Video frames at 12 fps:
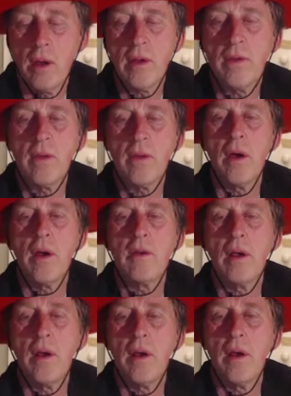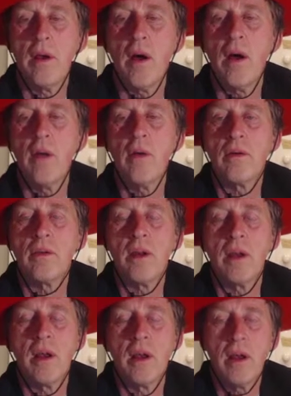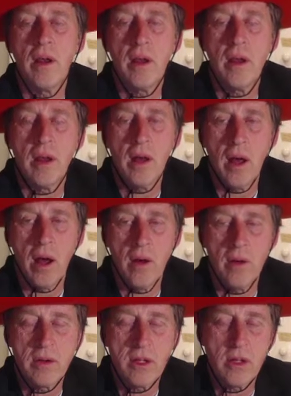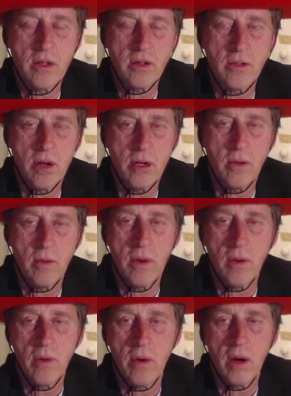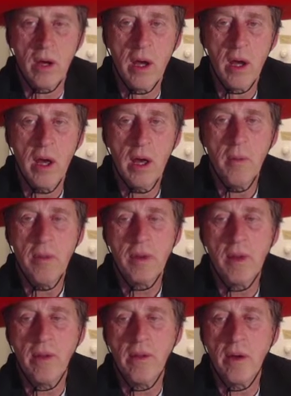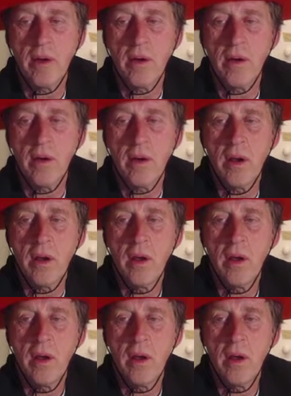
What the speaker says: So I don't know, I looked at trying to win the rook, but don't think I could.